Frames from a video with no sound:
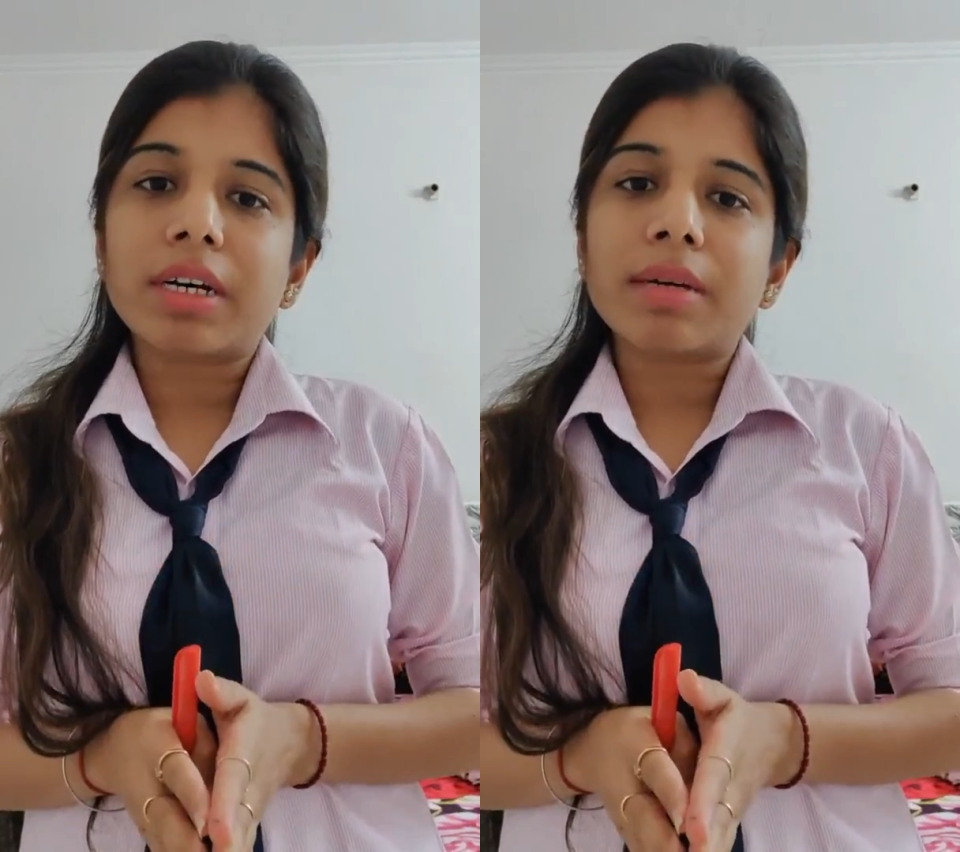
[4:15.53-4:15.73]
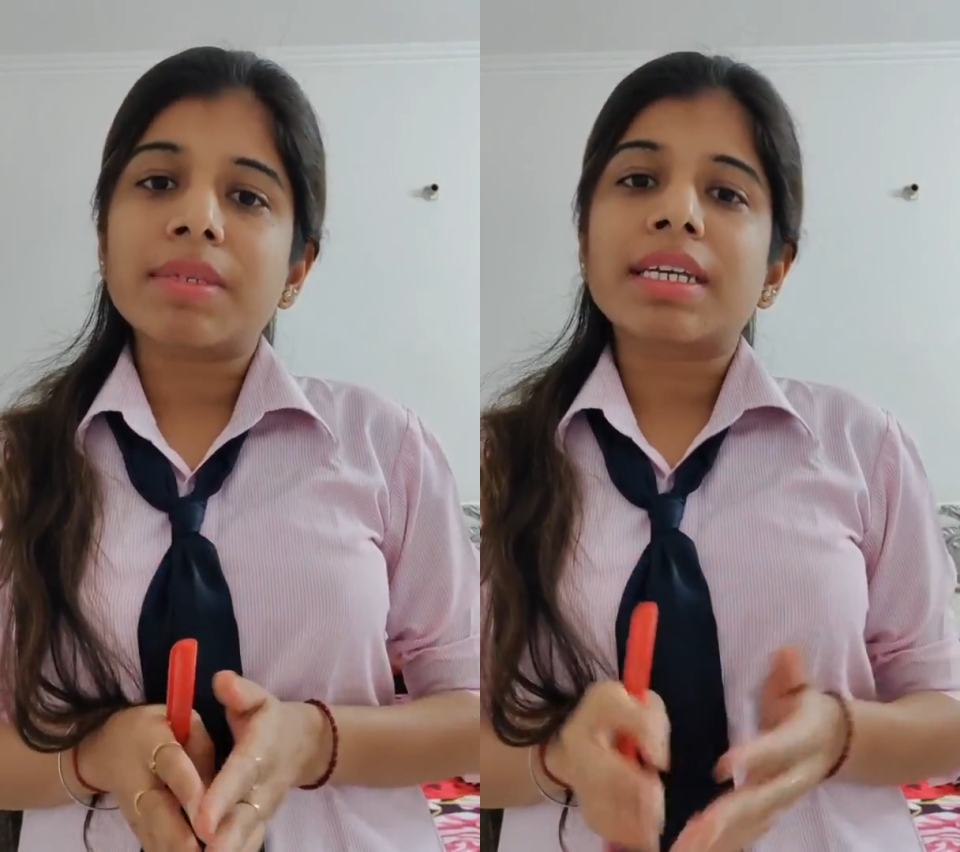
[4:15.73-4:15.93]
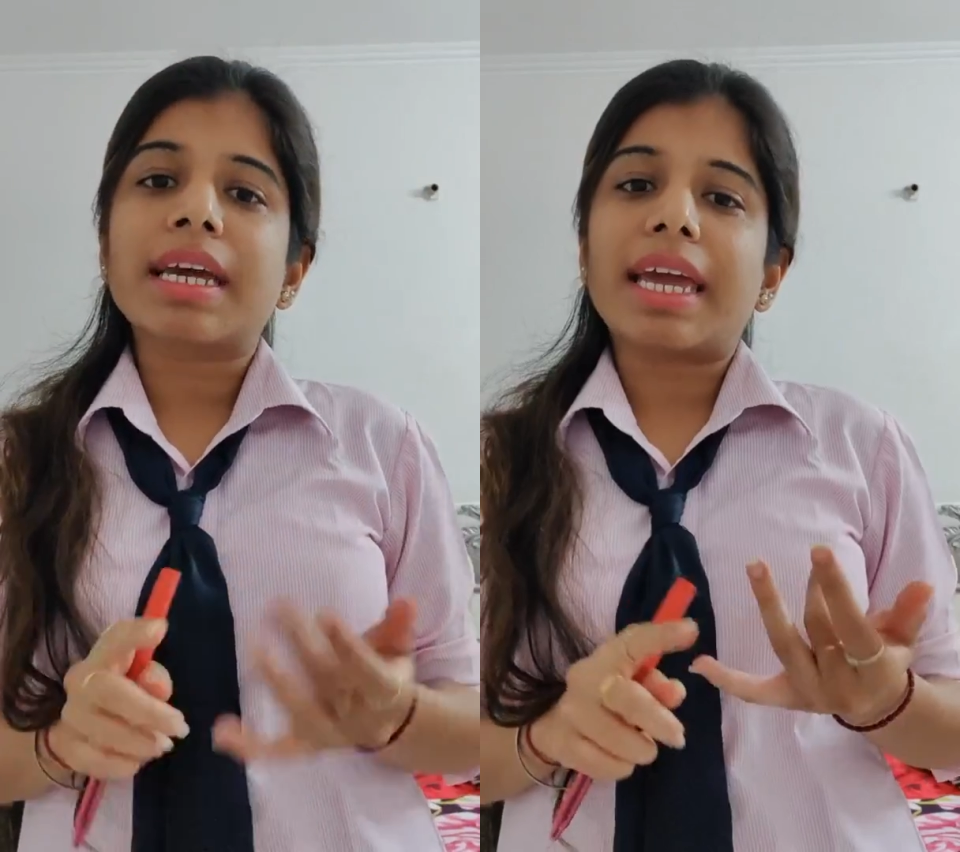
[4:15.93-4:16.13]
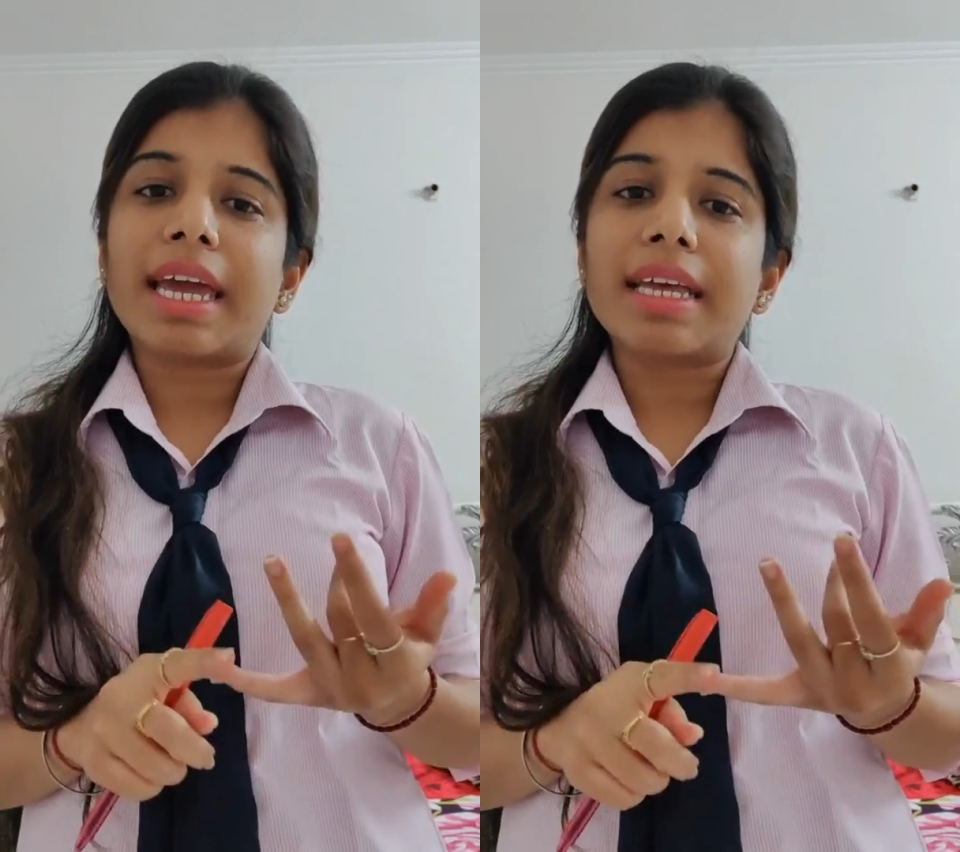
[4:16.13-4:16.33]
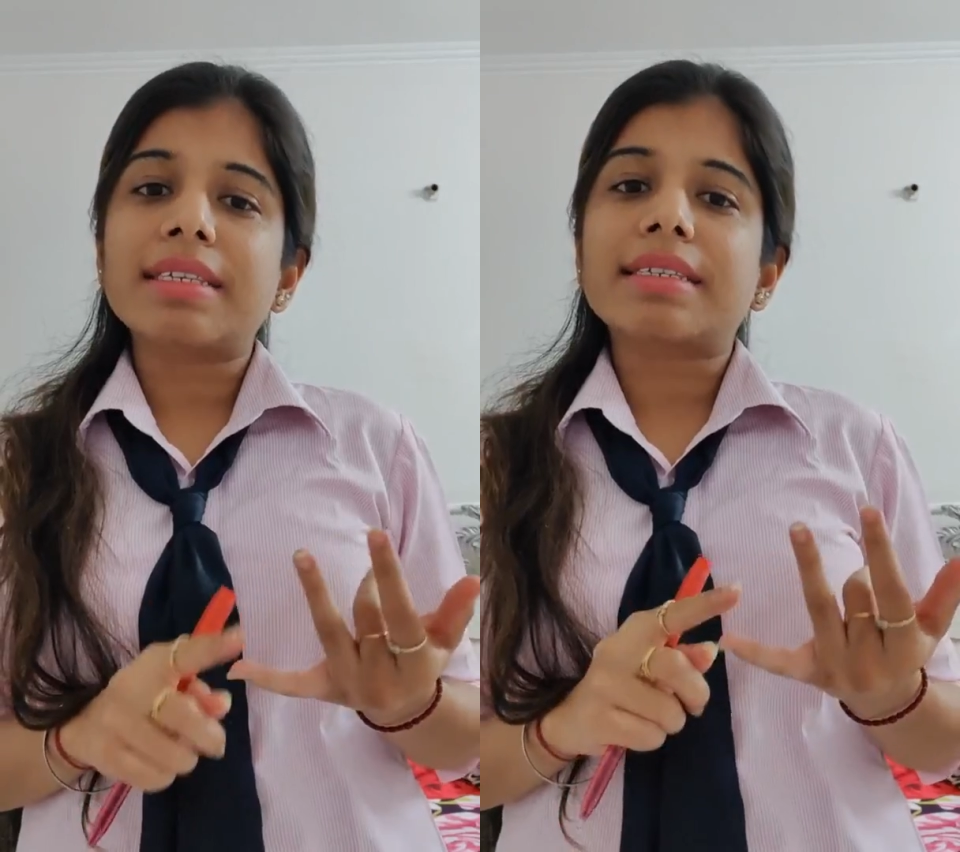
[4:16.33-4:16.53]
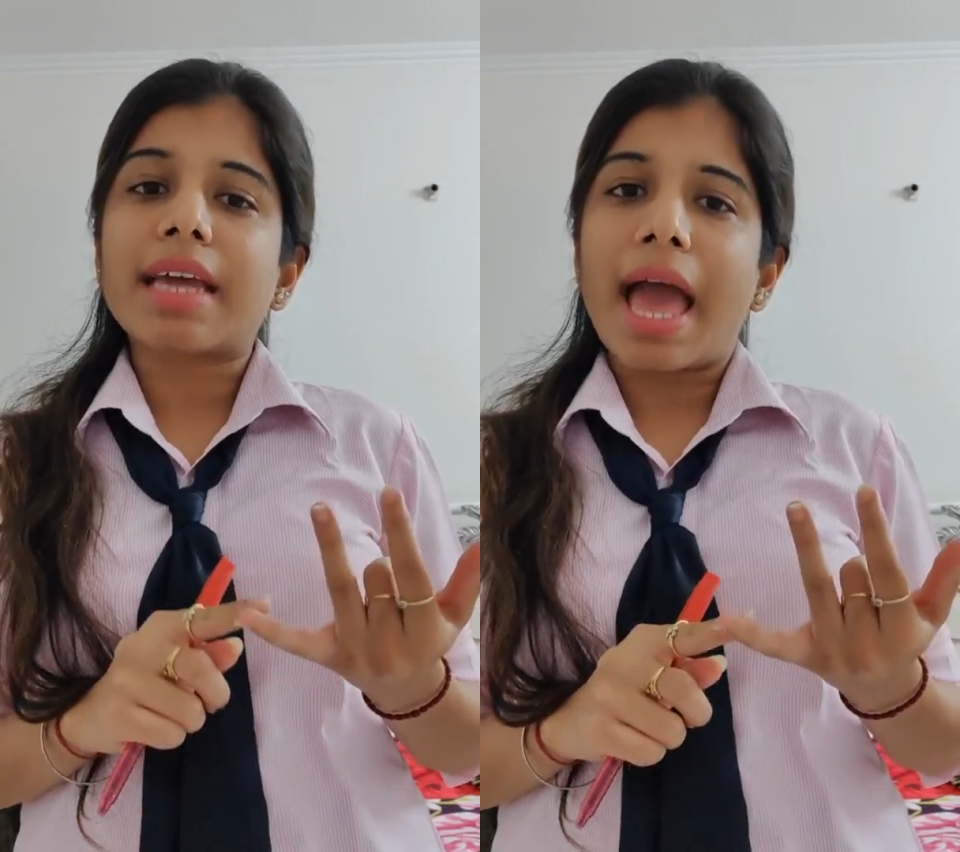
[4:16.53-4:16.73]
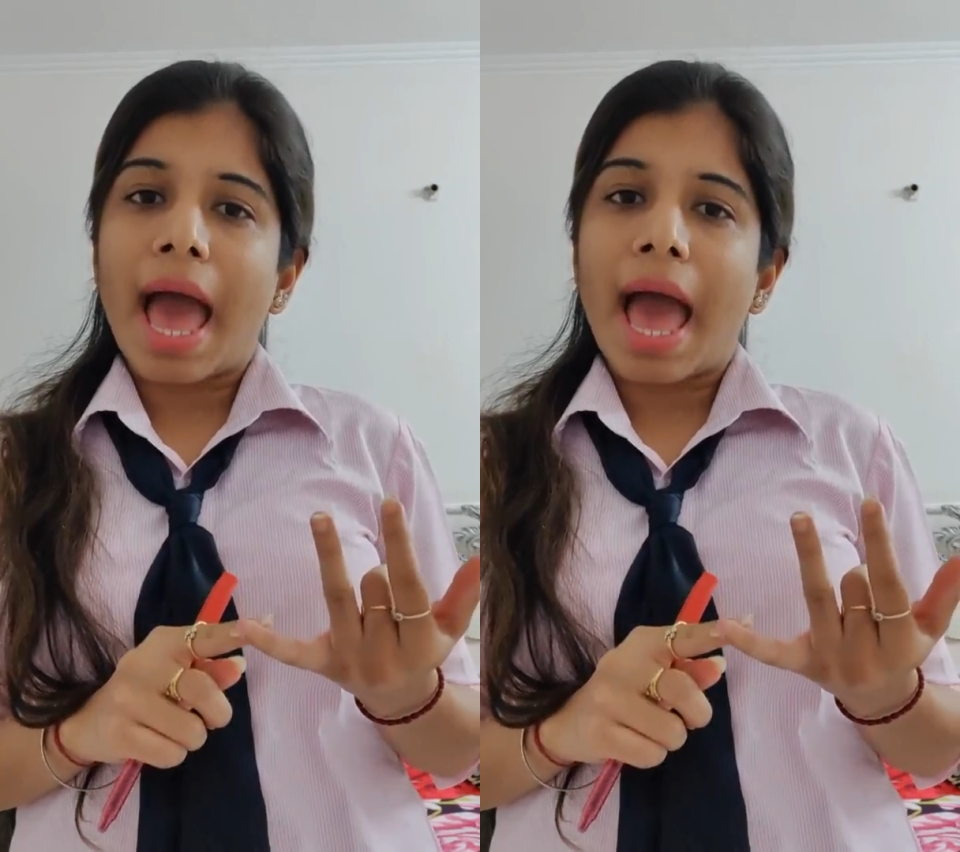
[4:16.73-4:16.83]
verbs is,